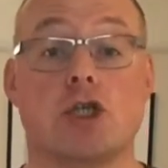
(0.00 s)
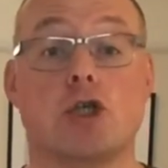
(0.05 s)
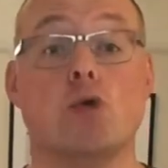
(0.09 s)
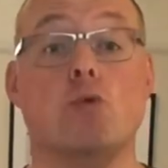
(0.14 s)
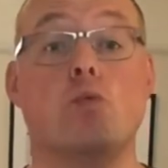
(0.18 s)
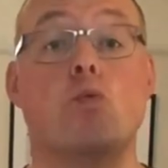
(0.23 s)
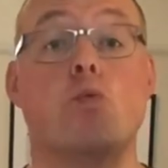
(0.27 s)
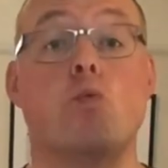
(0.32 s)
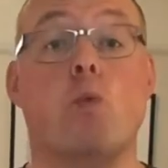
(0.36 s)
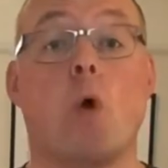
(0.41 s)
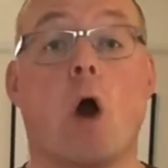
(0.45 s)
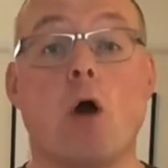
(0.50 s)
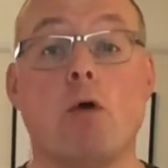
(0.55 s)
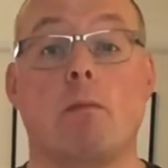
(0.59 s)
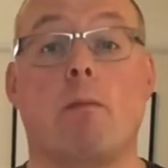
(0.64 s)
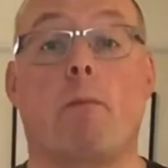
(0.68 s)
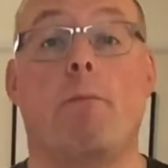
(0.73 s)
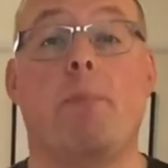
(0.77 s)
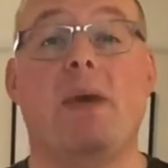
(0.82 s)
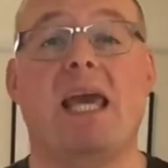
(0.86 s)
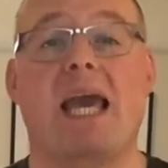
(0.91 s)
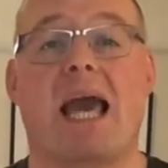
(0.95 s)
You
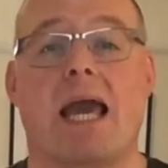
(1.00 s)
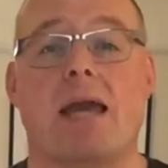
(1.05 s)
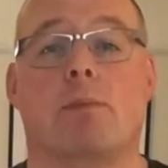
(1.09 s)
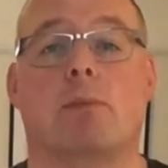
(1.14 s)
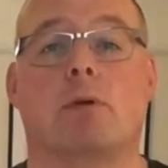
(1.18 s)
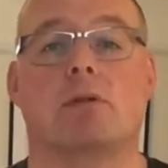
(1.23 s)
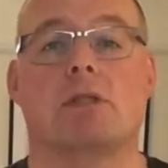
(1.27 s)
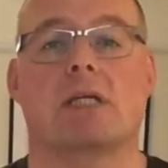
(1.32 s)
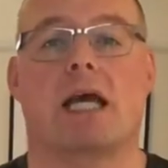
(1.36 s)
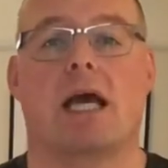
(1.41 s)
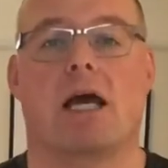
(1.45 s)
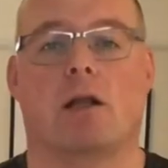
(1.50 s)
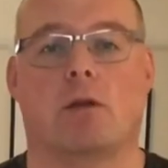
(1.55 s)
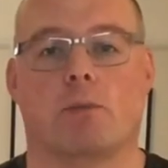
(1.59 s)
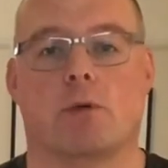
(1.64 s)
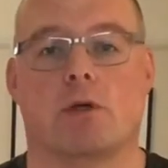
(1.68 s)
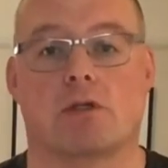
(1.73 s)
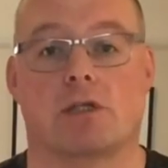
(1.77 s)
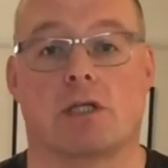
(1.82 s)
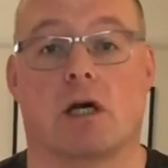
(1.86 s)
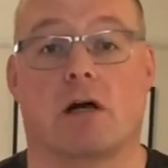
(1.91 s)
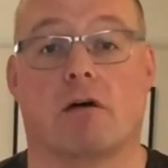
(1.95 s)
won't be able to help
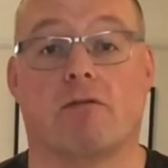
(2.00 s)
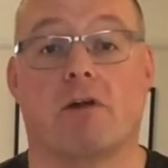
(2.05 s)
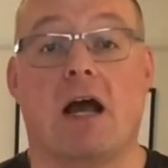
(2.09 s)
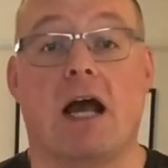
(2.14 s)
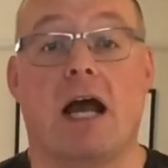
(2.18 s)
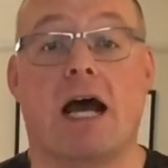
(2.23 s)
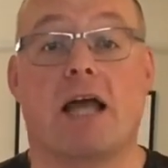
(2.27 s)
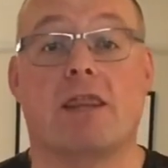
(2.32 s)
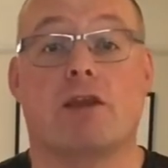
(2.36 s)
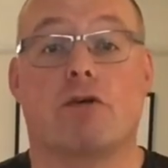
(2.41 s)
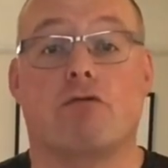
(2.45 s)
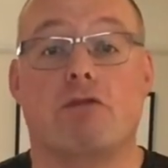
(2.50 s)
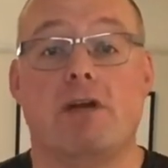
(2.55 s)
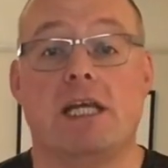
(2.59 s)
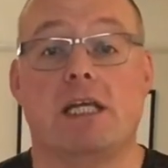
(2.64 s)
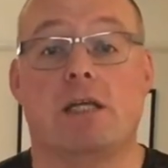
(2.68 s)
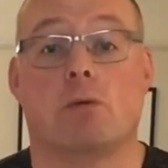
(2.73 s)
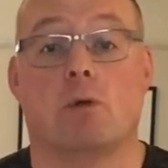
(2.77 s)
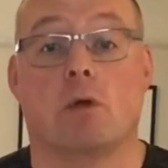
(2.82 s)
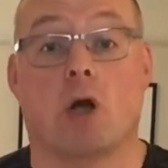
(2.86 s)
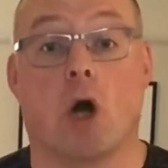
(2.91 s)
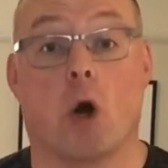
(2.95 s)
yourself, and the
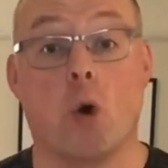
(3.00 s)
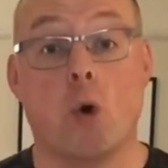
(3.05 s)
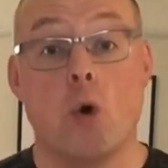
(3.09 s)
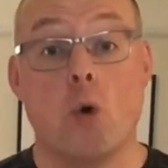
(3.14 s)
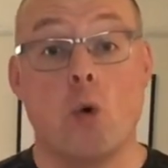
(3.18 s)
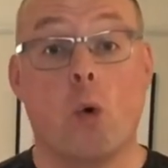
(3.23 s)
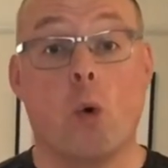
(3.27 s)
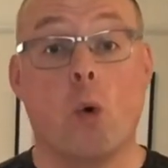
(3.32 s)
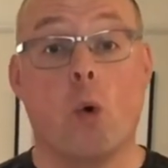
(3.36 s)
reader will go,